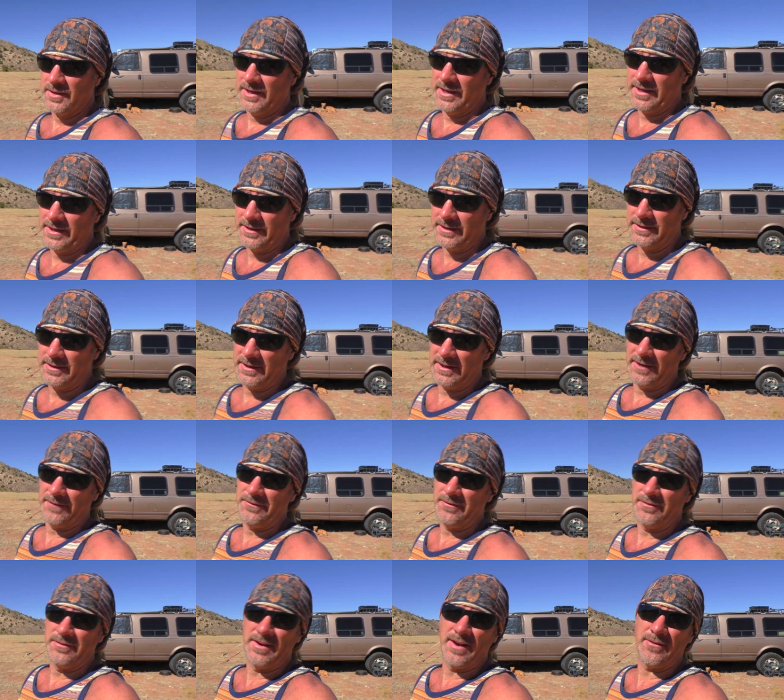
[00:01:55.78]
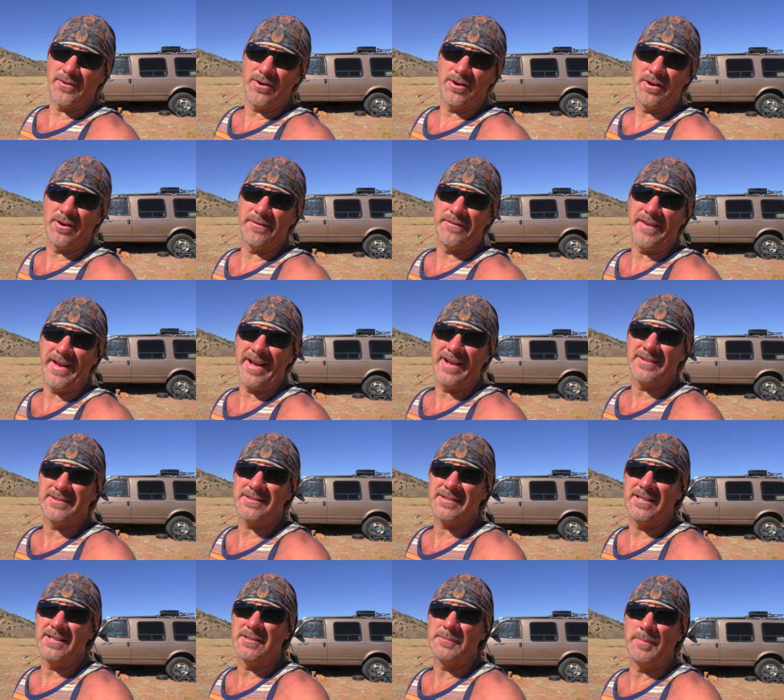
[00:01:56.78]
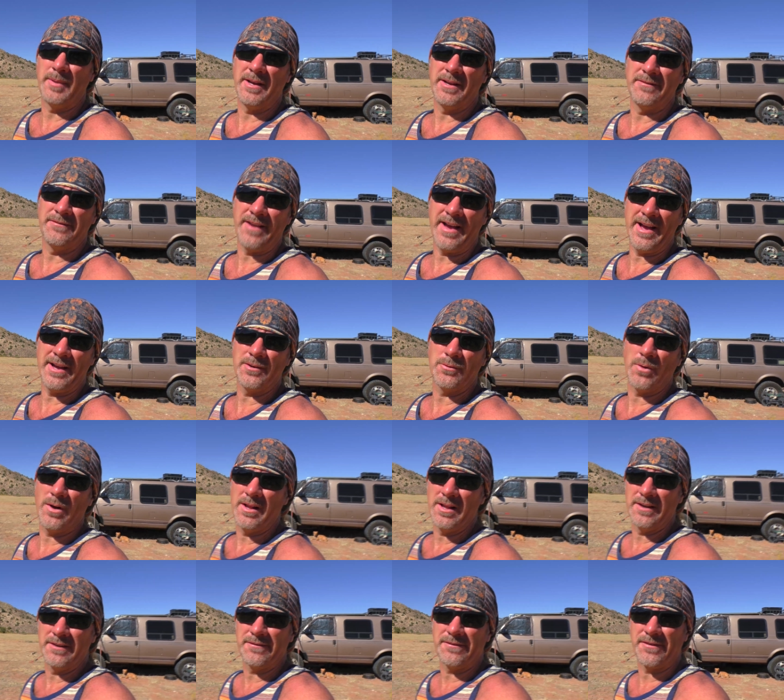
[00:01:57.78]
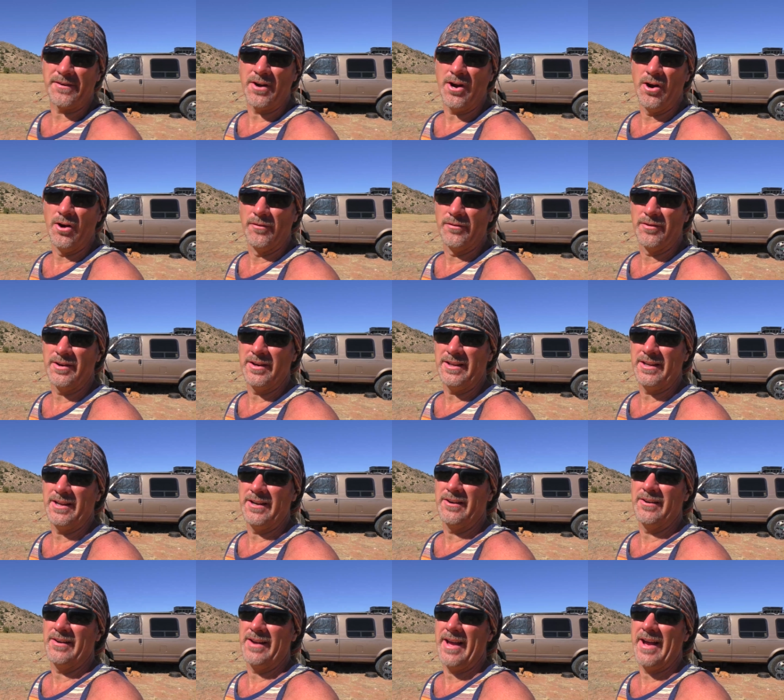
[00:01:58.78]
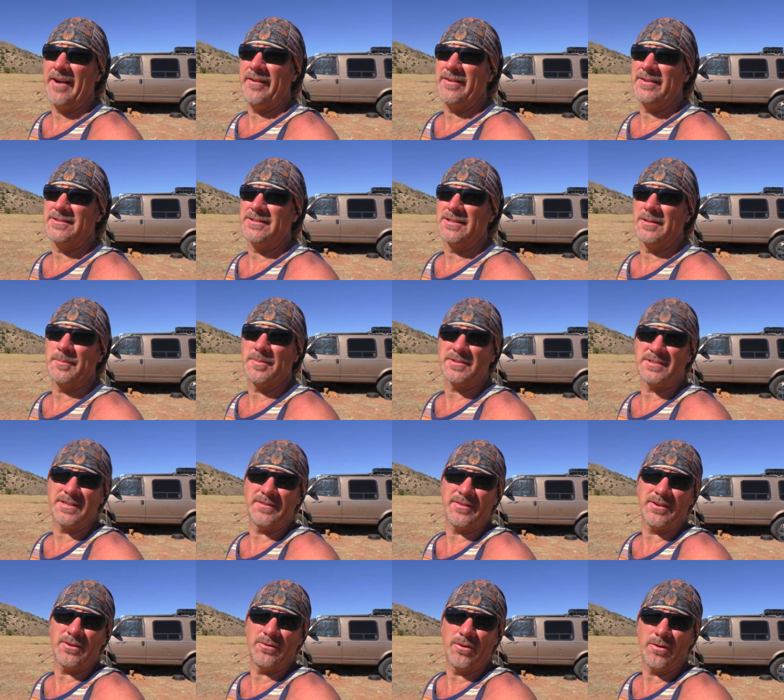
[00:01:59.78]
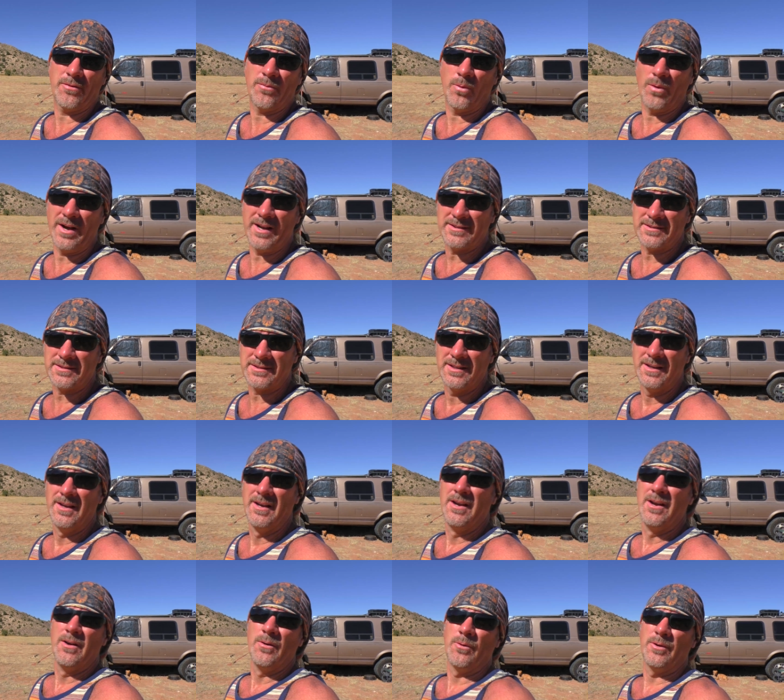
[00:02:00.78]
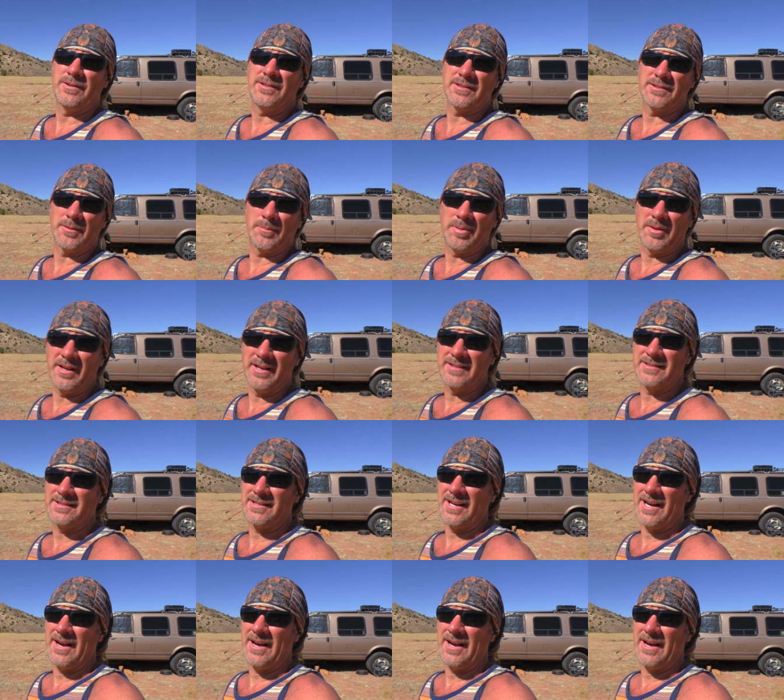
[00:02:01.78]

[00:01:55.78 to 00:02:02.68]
And if you've never heard of Vance, he's been van dwelling for over a year now. He's in the Pacific Northwest, which is a place that